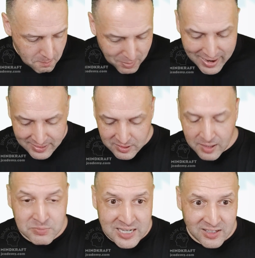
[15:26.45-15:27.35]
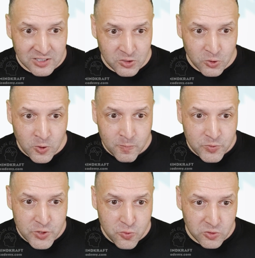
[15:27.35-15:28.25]
But I'm telling you,
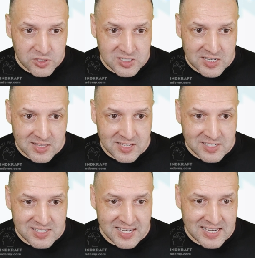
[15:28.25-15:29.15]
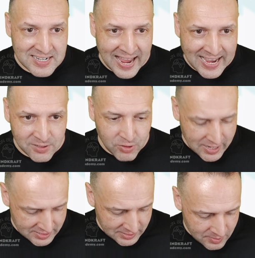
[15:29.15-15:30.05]
you will see this in
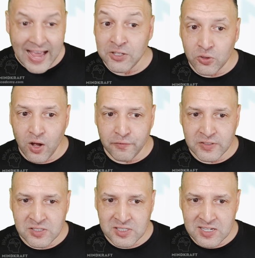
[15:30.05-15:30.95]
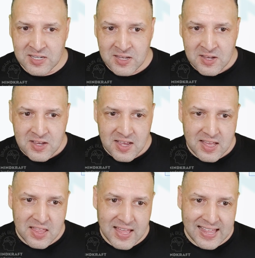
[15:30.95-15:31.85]
handwriting. And you'll often see
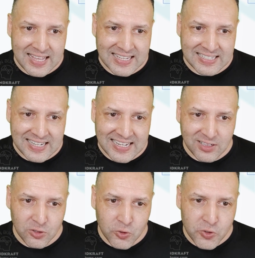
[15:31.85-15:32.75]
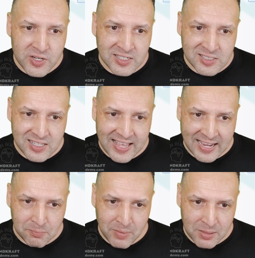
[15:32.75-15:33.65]
it alluding to
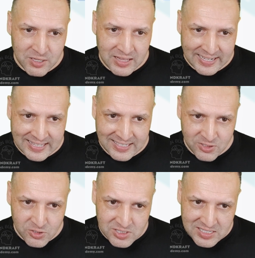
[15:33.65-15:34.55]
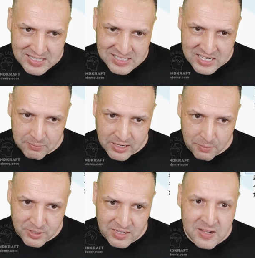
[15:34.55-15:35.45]
that, maybe like that. And you see this coming up
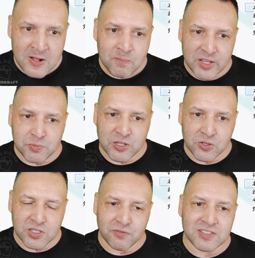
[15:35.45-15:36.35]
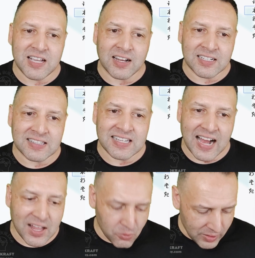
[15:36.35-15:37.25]
here. That's because they've done it the
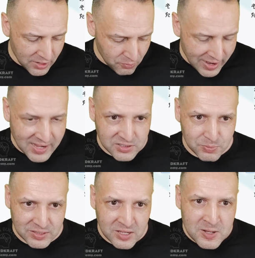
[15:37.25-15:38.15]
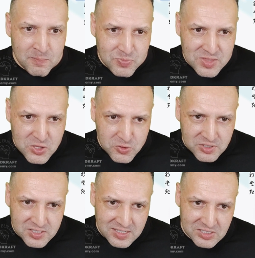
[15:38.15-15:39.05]
other way around. But you
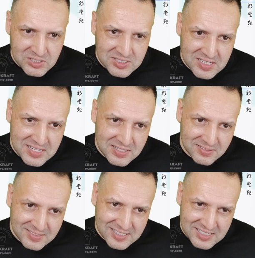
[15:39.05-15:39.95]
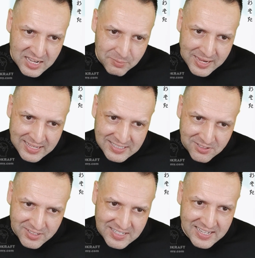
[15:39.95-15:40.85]
see this coming out
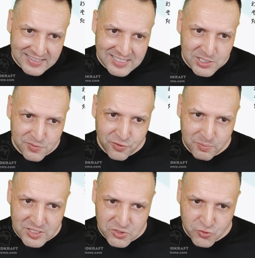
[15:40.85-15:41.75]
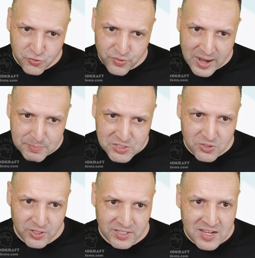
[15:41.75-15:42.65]
here again. This is from this
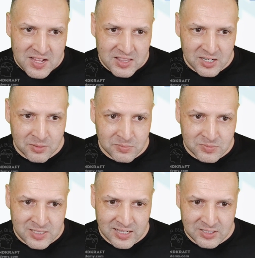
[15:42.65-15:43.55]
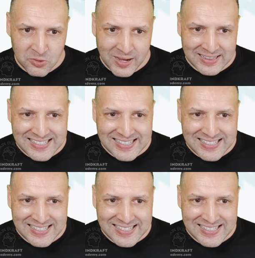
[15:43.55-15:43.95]
trapezoid that I'm telling you about.